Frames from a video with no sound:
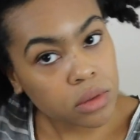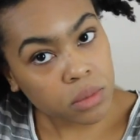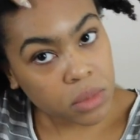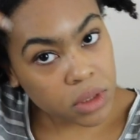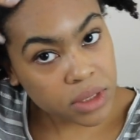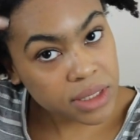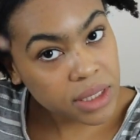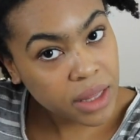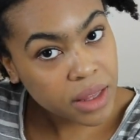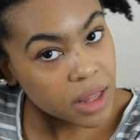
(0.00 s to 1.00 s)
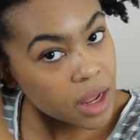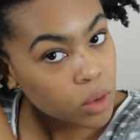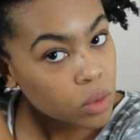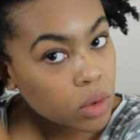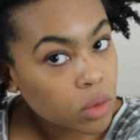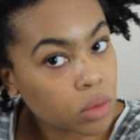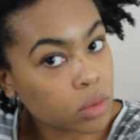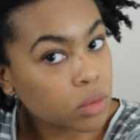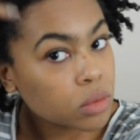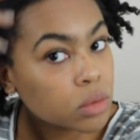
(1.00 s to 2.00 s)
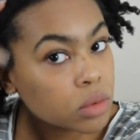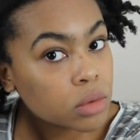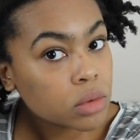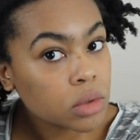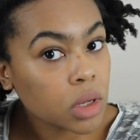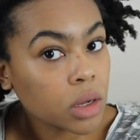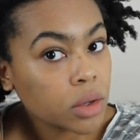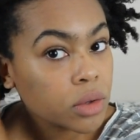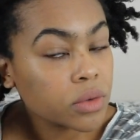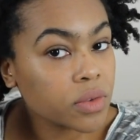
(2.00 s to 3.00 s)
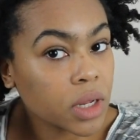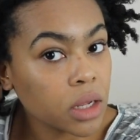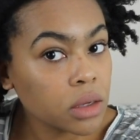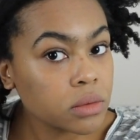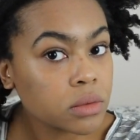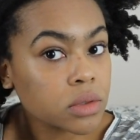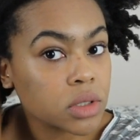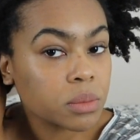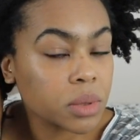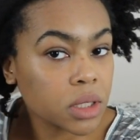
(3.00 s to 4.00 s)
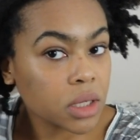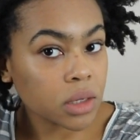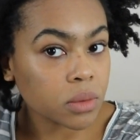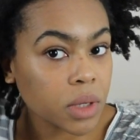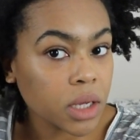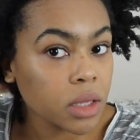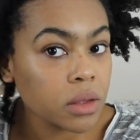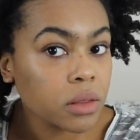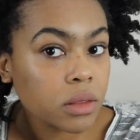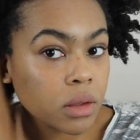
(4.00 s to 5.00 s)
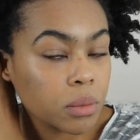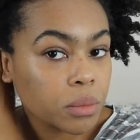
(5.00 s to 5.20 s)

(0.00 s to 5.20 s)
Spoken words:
I'm gonna slather that all over to begin with.